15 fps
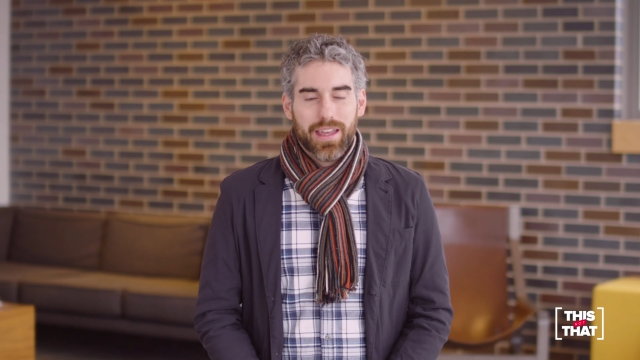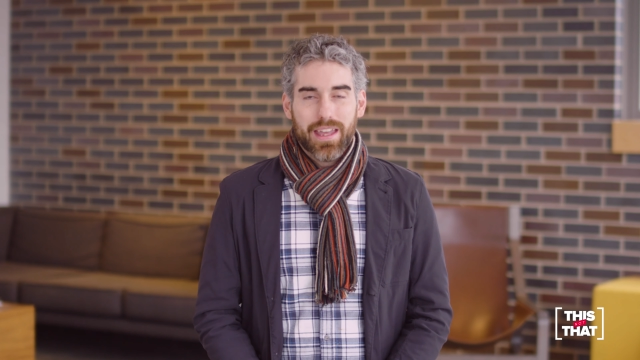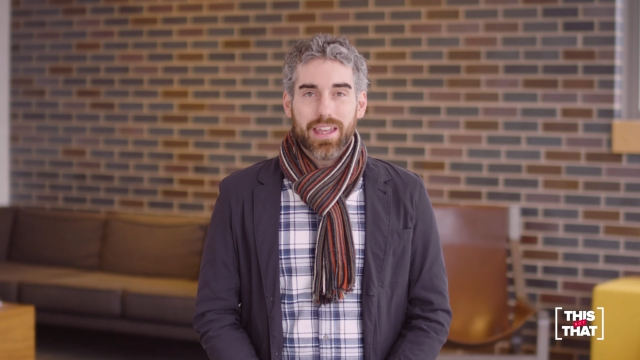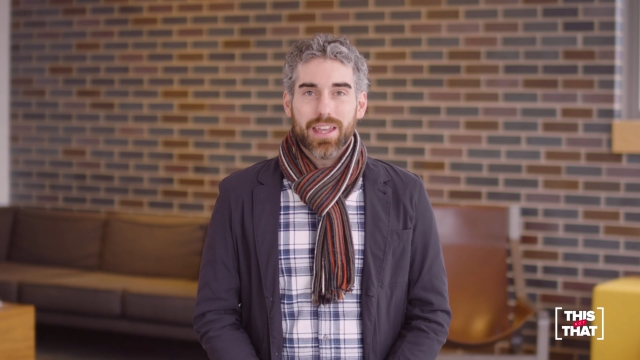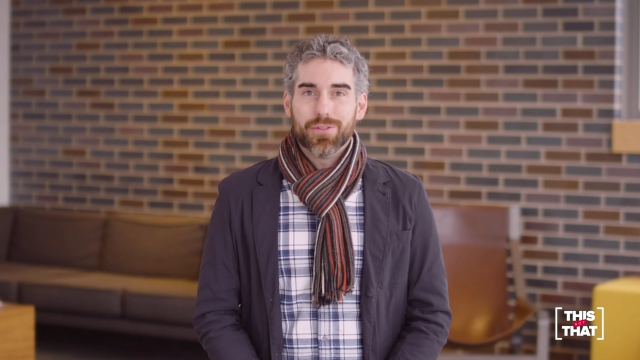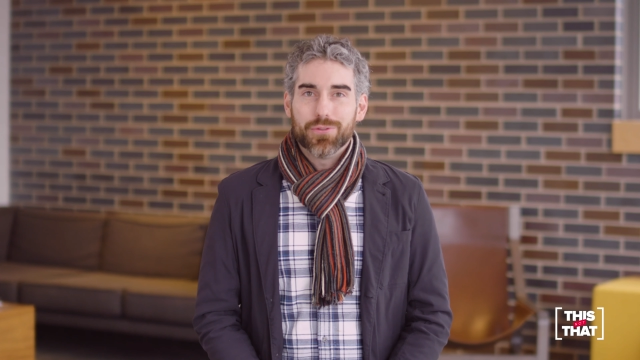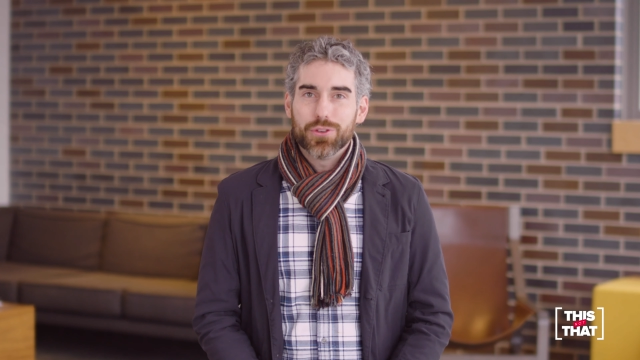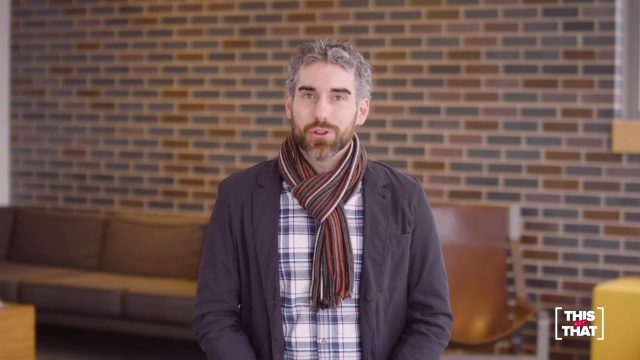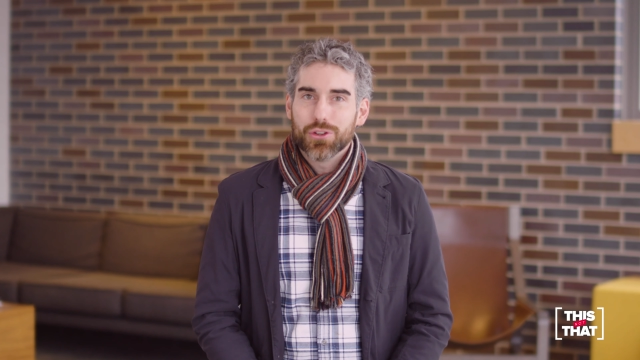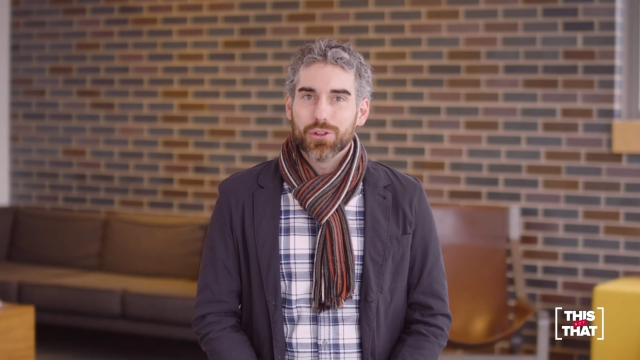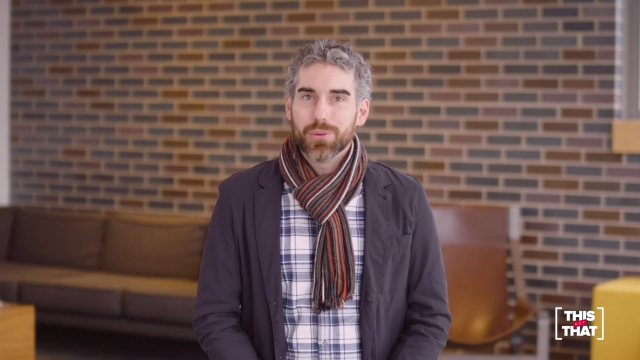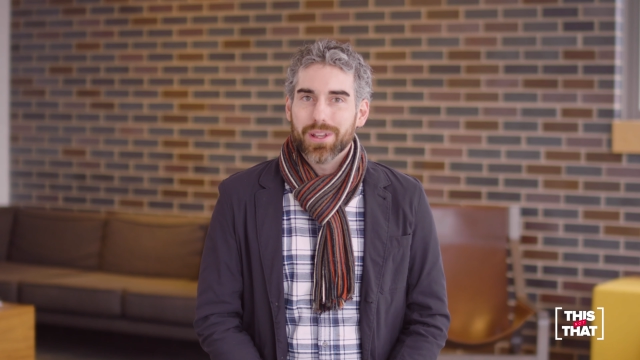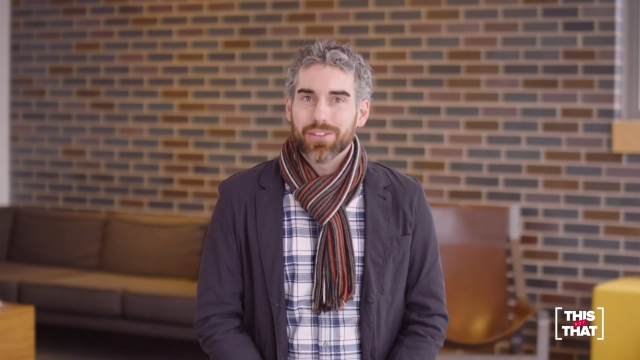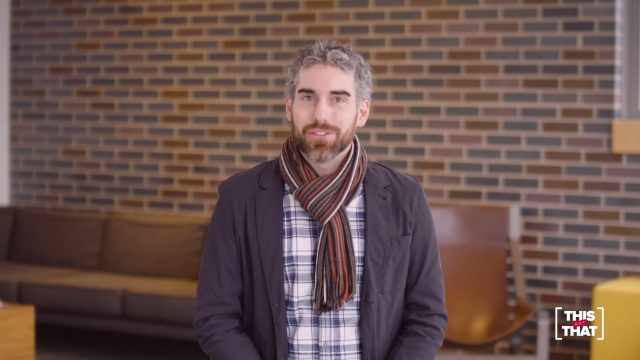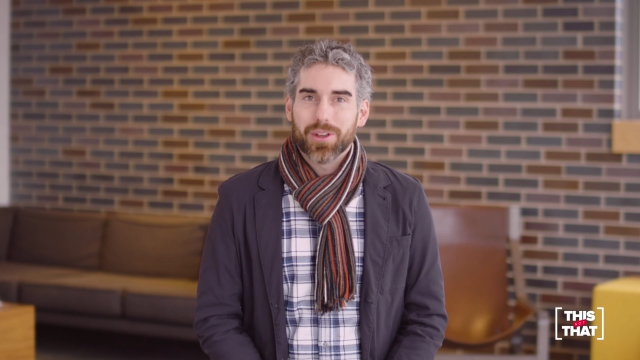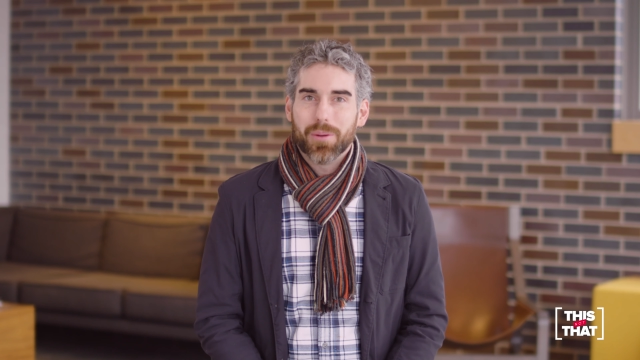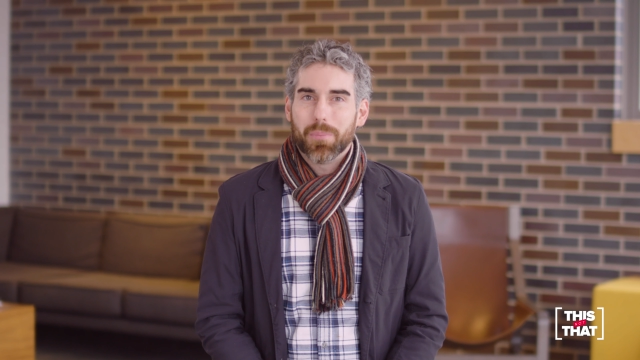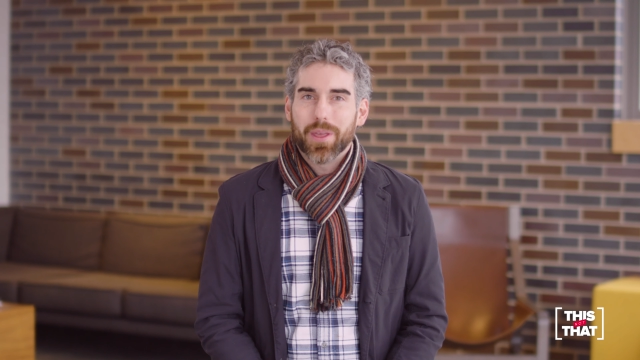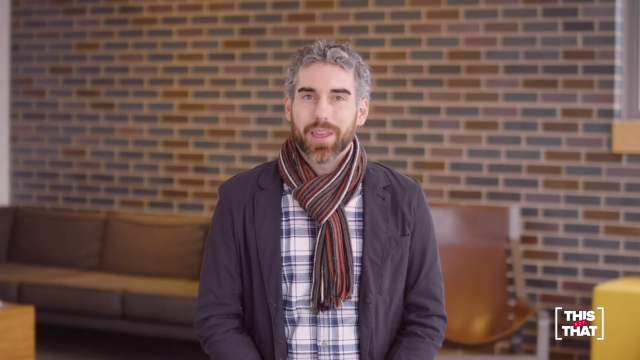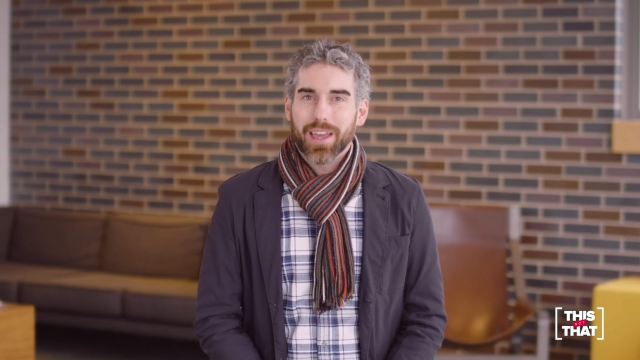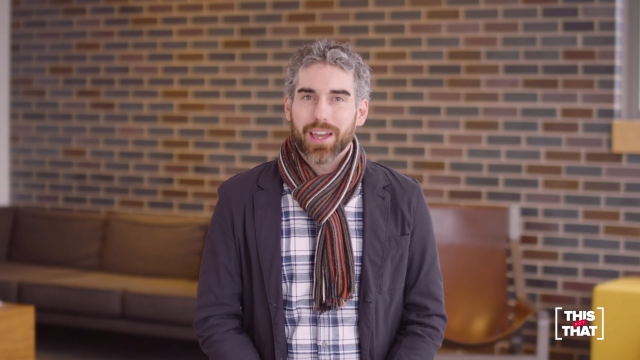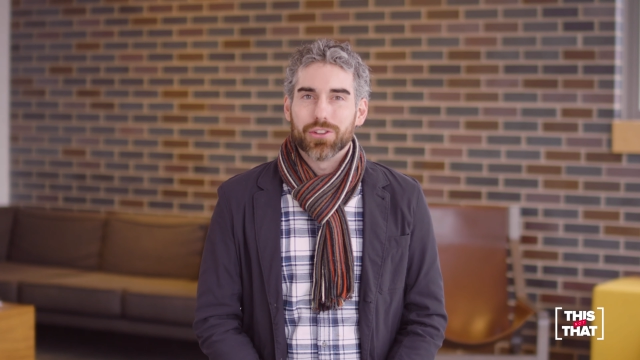if you're doing
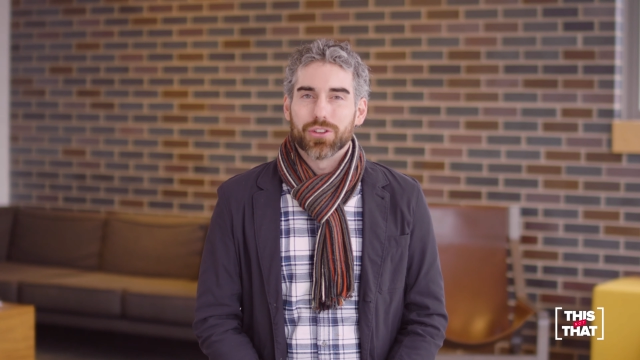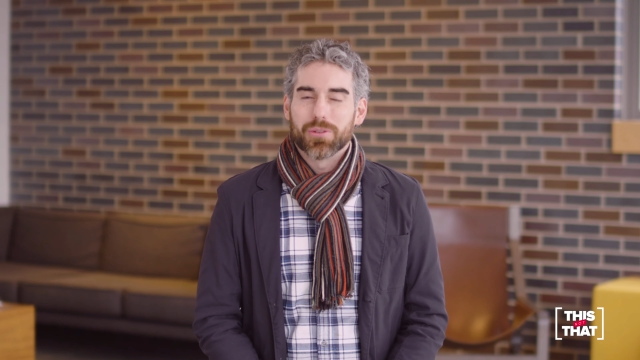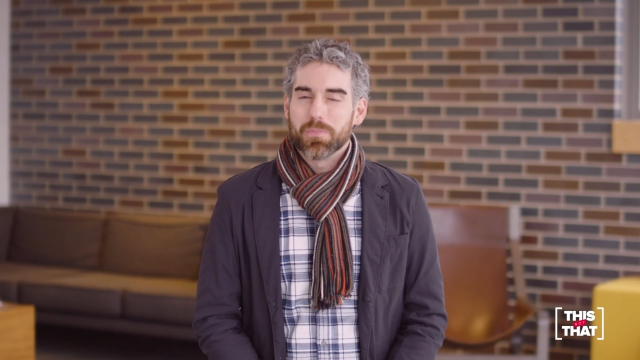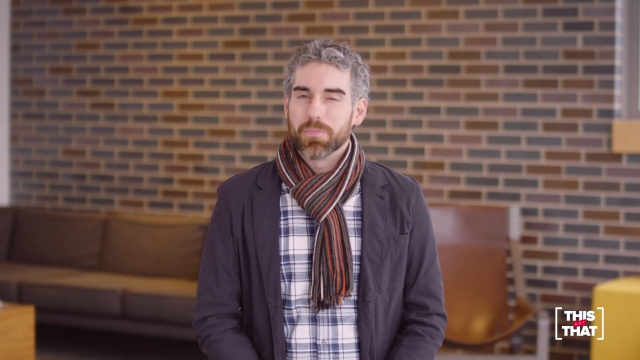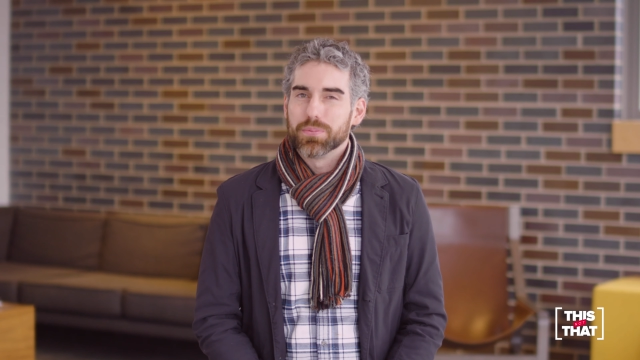something and you're